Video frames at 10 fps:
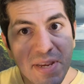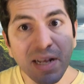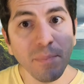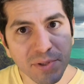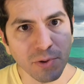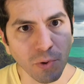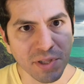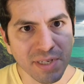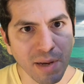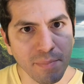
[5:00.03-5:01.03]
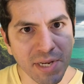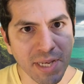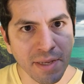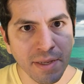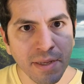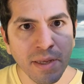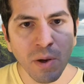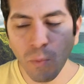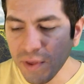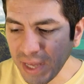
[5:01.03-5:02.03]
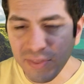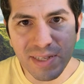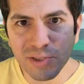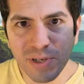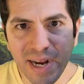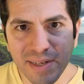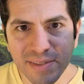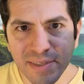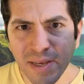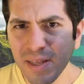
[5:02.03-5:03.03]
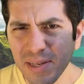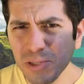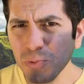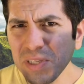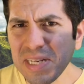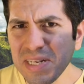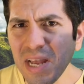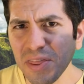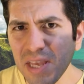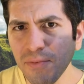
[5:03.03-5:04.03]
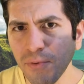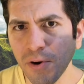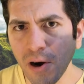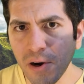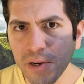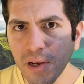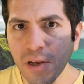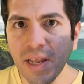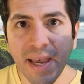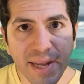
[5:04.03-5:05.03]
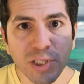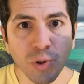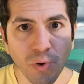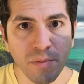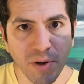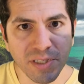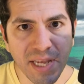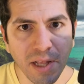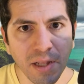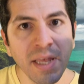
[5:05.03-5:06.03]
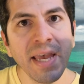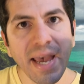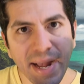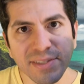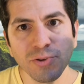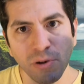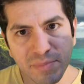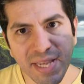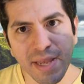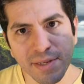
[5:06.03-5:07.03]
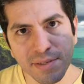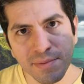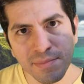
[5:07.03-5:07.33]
up with the Golden Company. Without these dragons, there's really nothing for Arianne and Doran Martell at Storm's End.